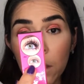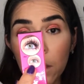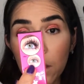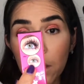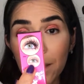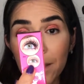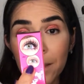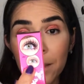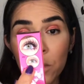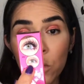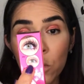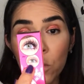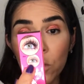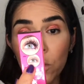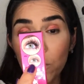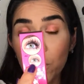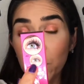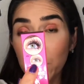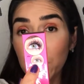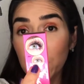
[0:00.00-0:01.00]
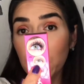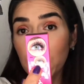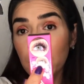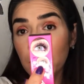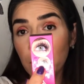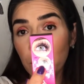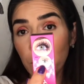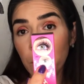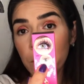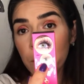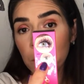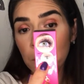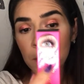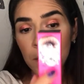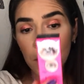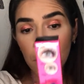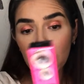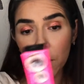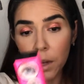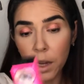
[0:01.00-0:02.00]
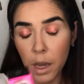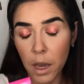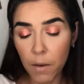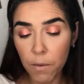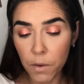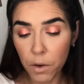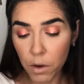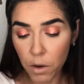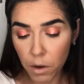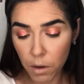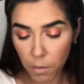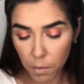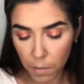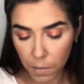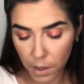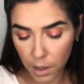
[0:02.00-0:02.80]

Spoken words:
this should be the best mascara ever,